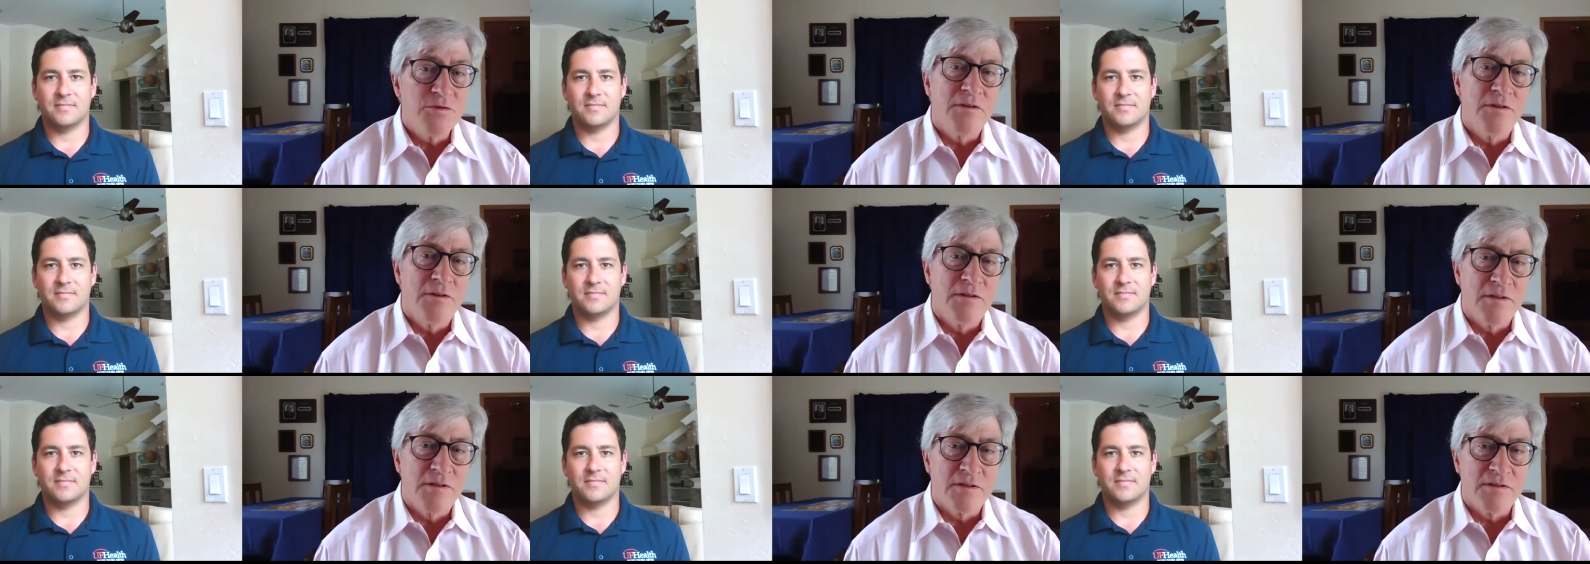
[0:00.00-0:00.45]
Speaker 1: in
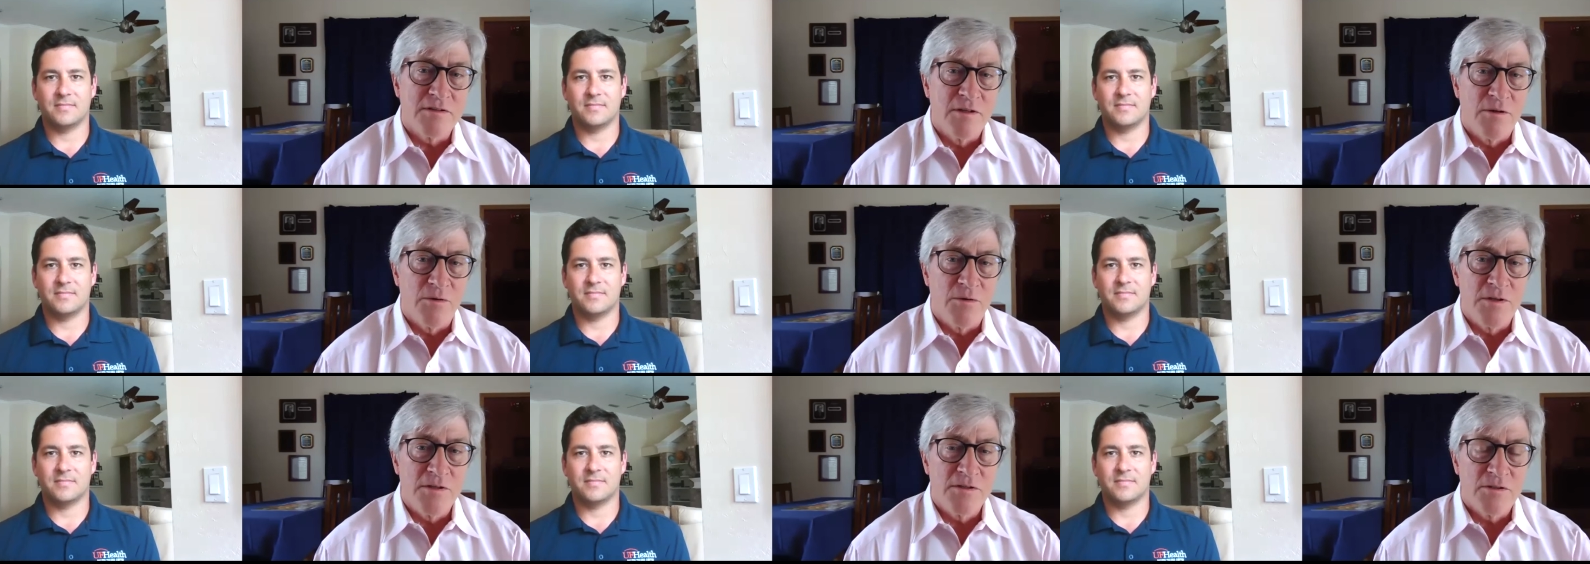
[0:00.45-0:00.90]
this
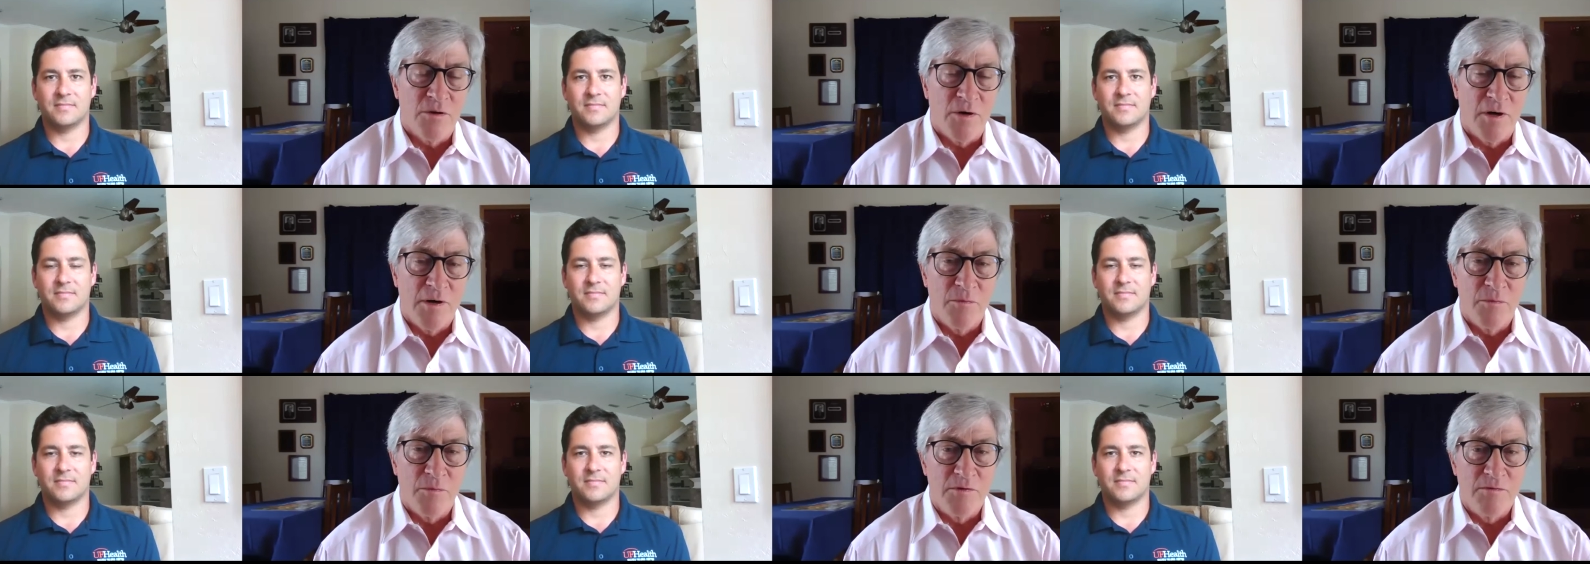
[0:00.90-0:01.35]
series, so I
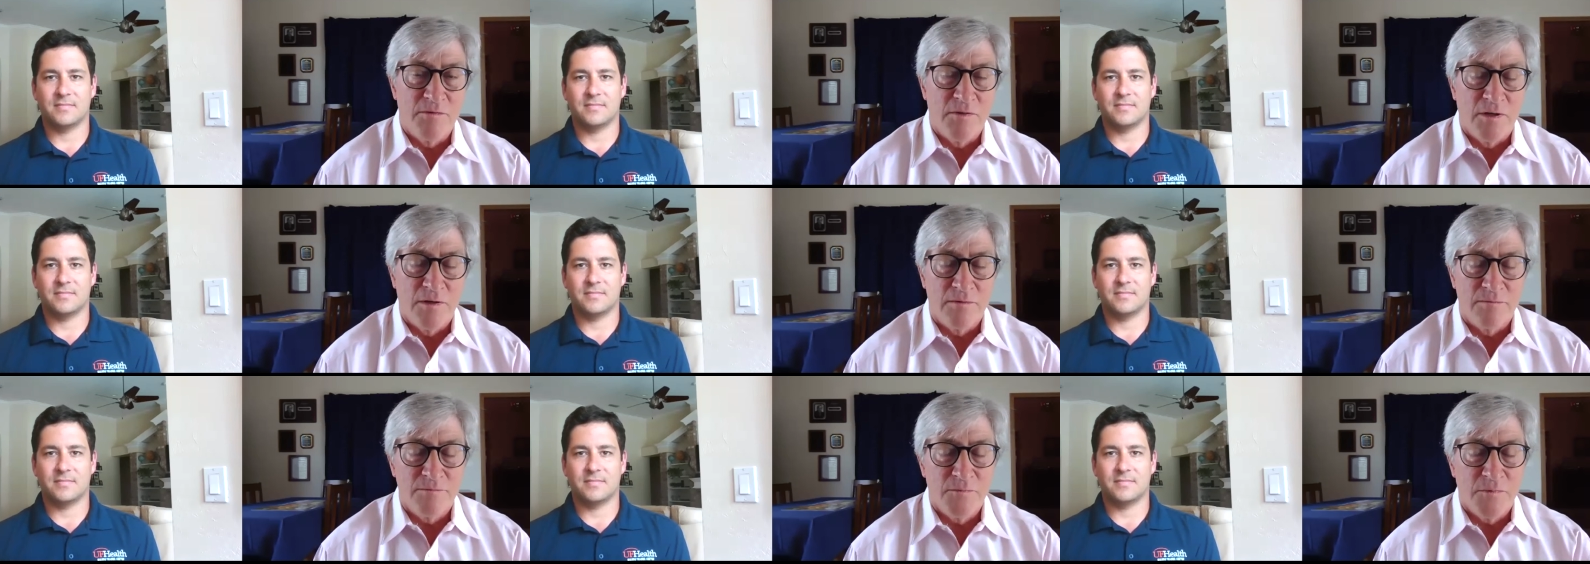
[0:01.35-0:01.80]
would
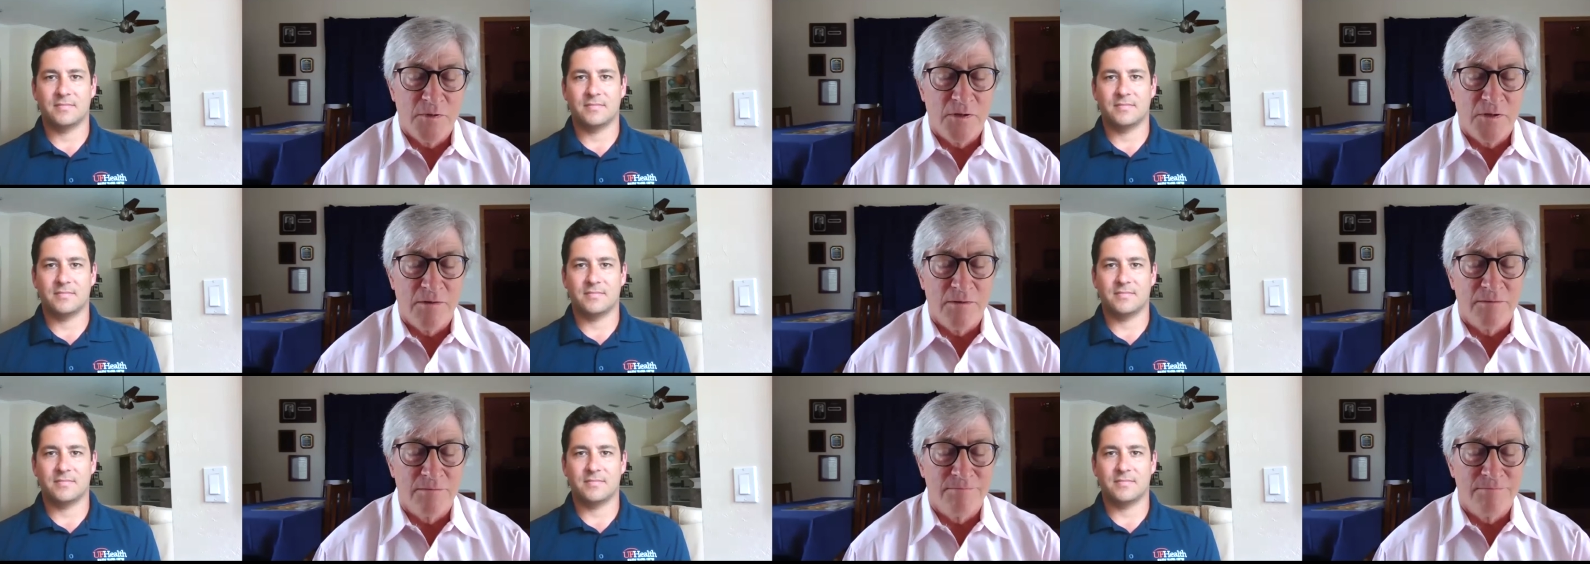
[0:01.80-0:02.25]

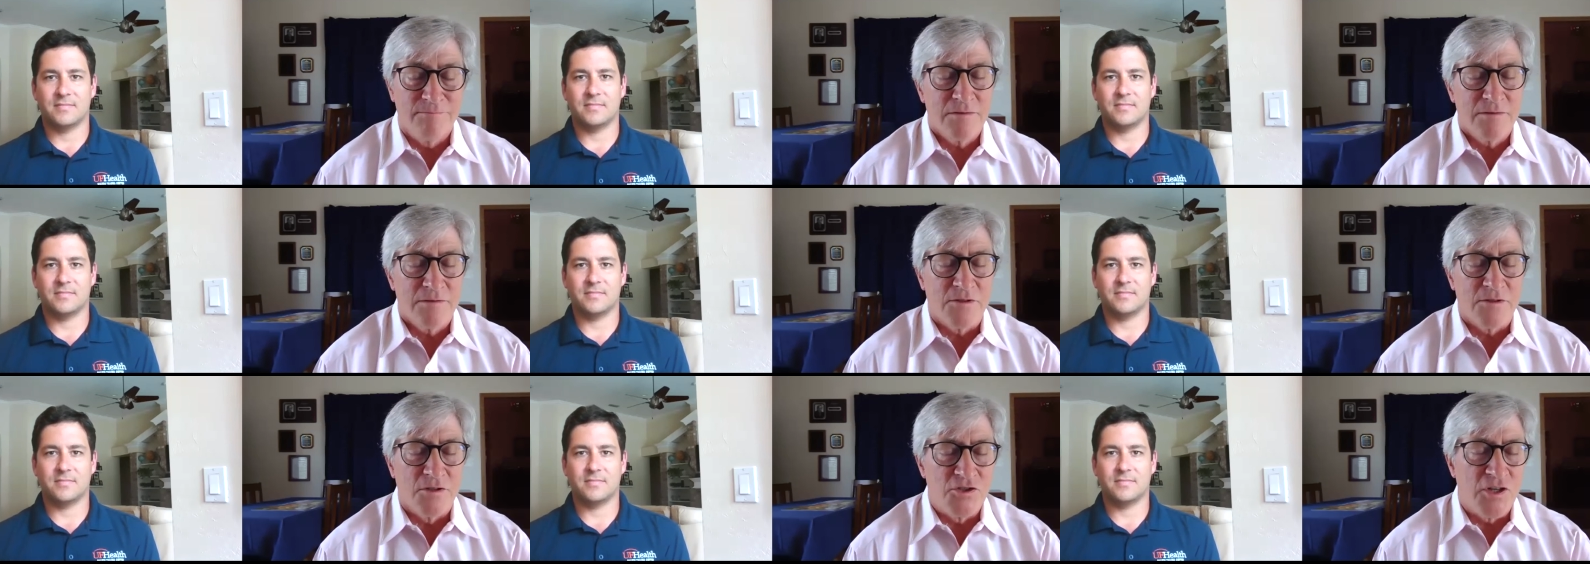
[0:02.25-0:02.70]

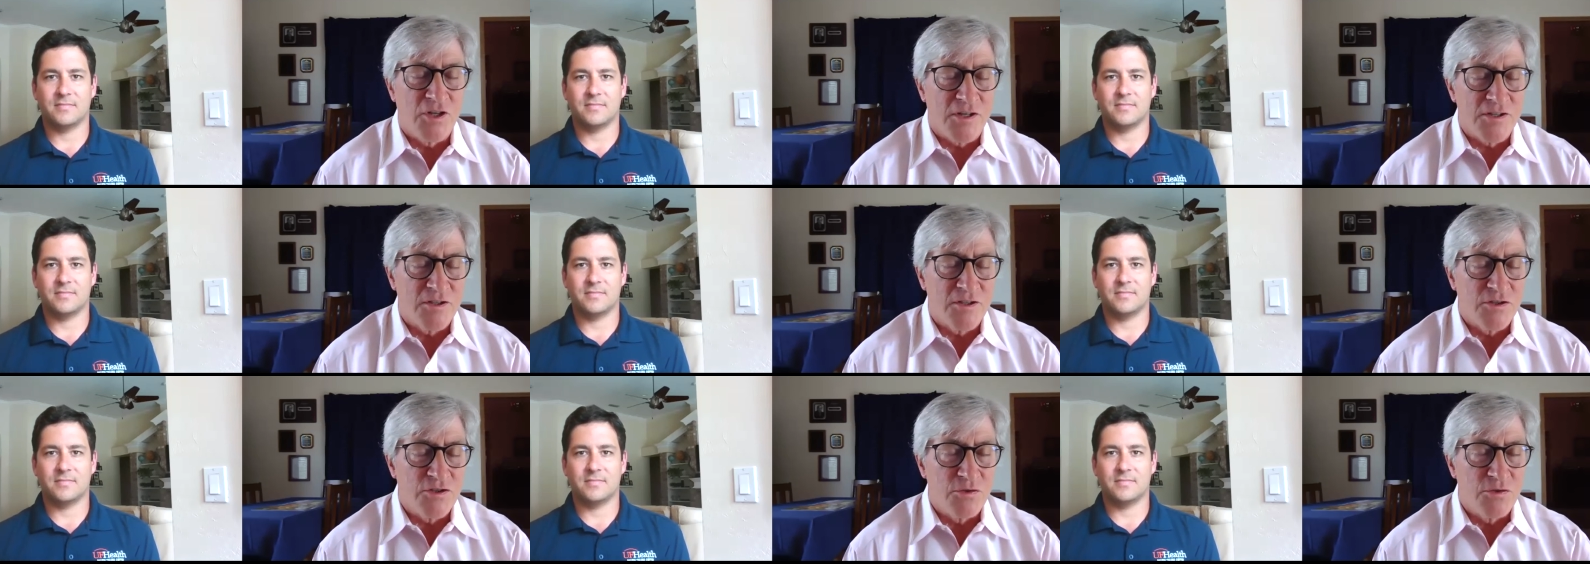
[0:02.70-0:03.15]
suggest
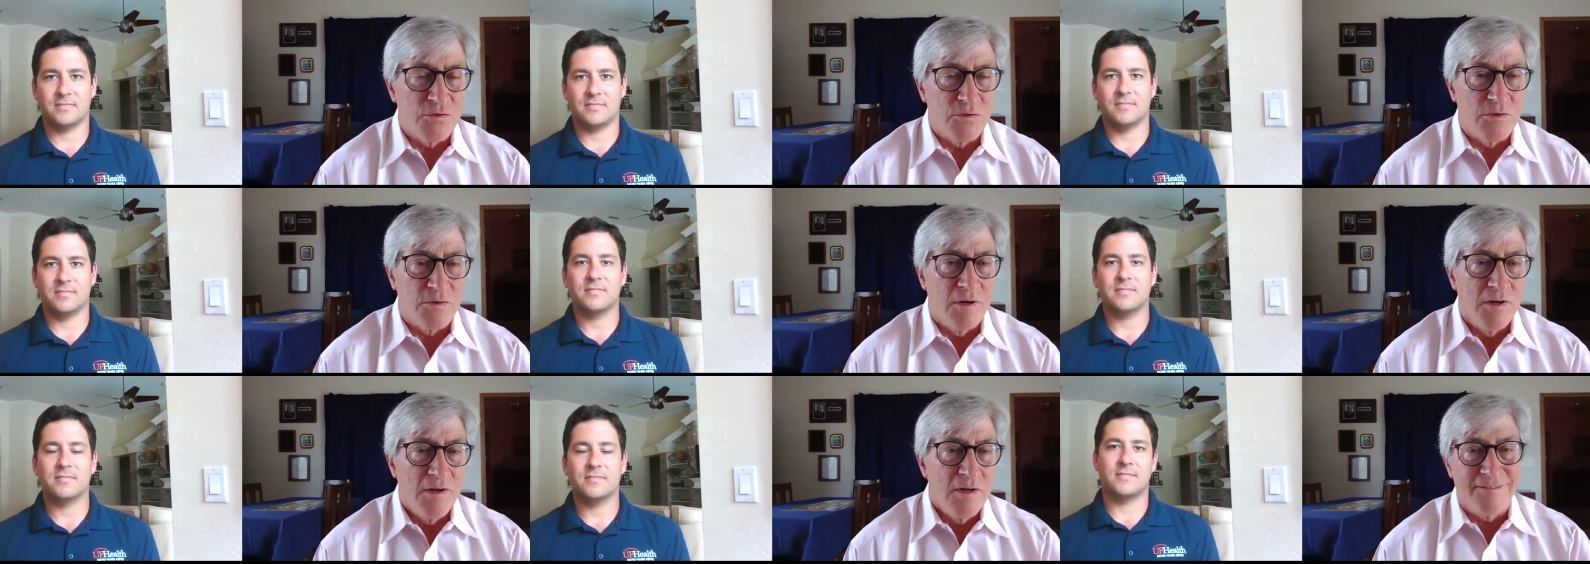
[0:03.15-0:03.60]
that you
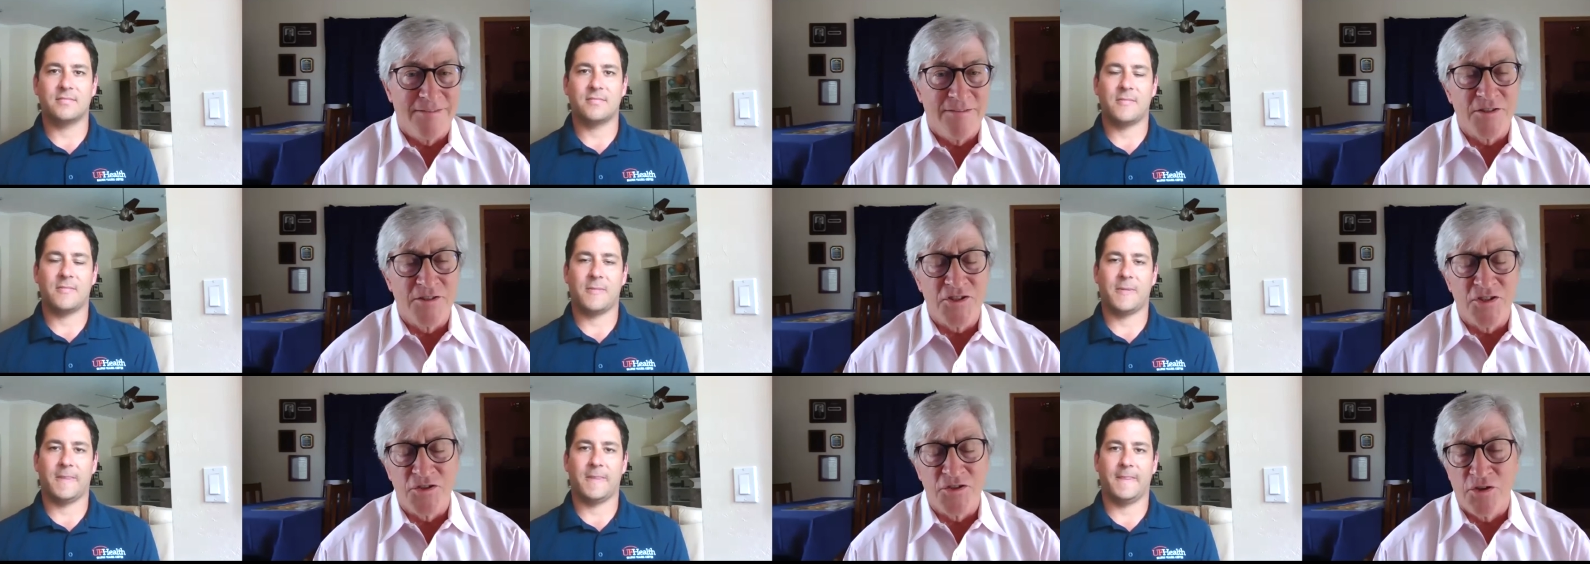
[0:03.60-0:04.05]

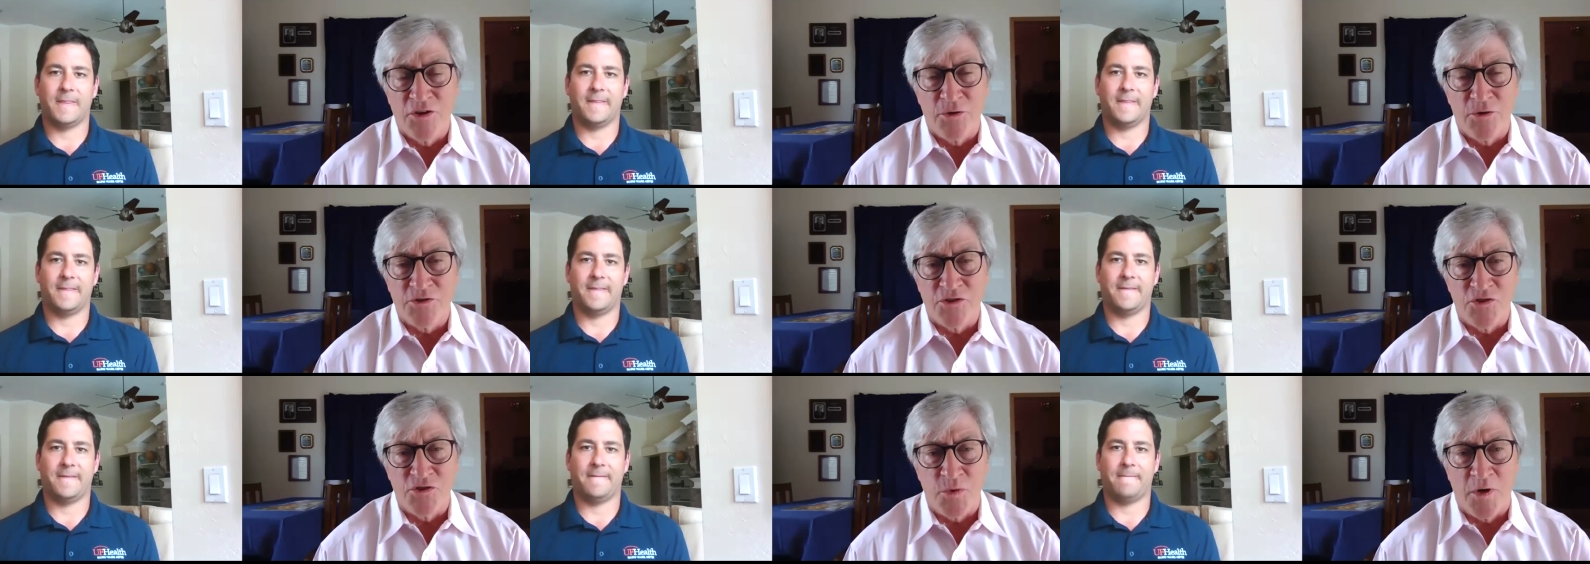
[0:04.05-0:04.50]
listen to those
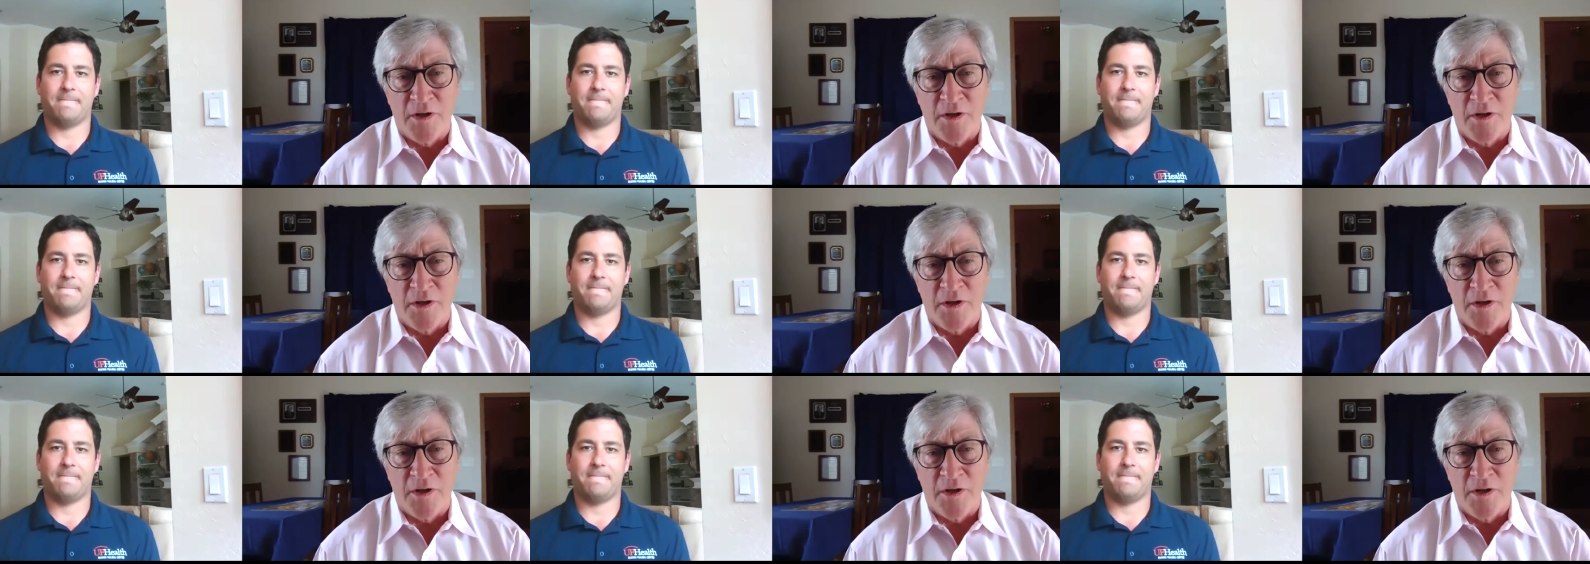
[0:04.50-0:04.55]
as well.